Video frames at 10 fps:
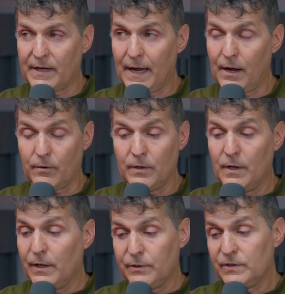account,
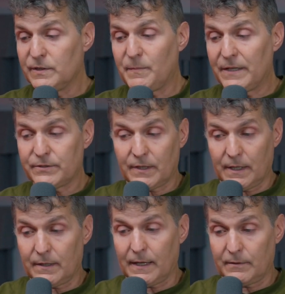you just
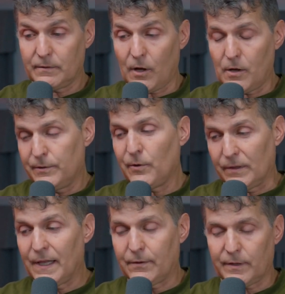basically like, you
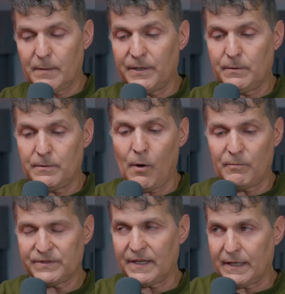don't literally, but you
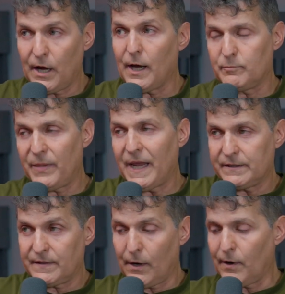almost like cut and
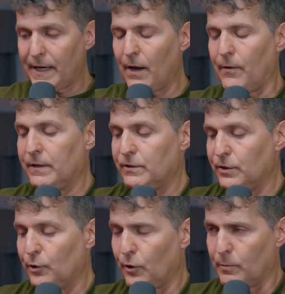paste their account
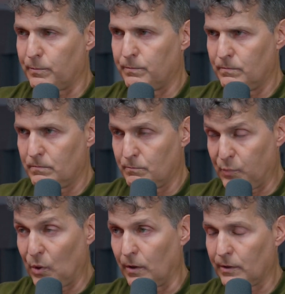into your
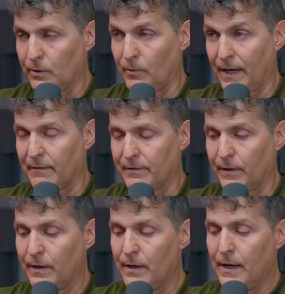book or
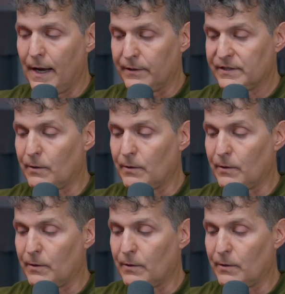whatever. And you say,